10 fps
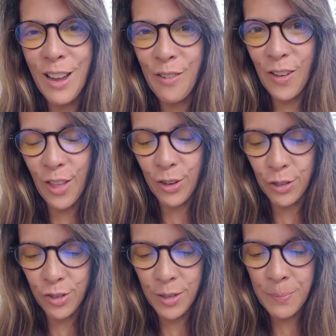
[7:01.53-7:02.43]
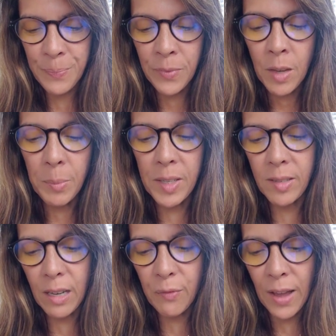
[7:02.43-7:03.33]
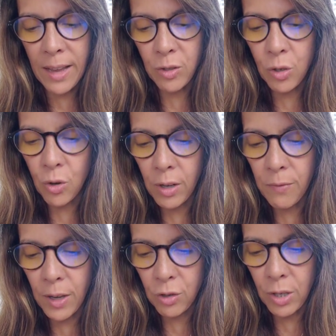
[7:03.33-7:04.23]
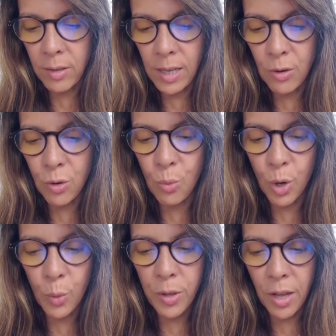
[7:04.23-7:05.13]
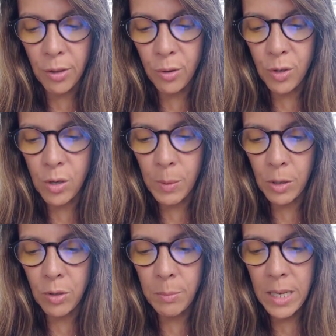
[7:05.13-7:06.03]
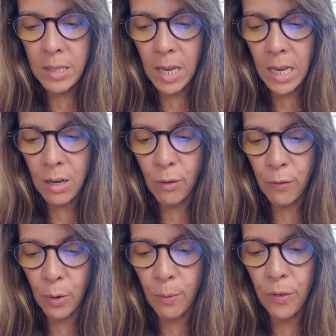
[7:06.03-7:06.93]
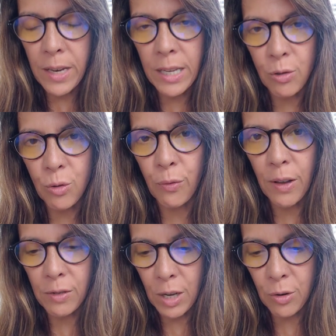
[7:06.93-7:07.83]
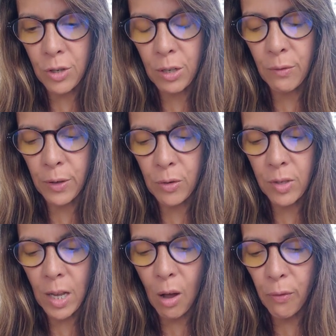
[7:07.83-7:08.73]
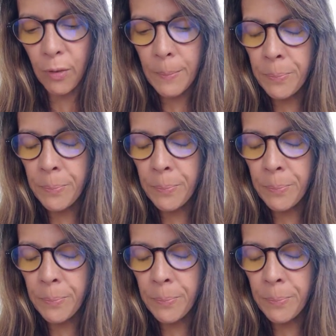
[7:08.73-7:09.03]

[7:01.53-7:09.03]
of others. Be steadfast in your convictions as you work with others to build and maintain a firm financial foundation for yourself.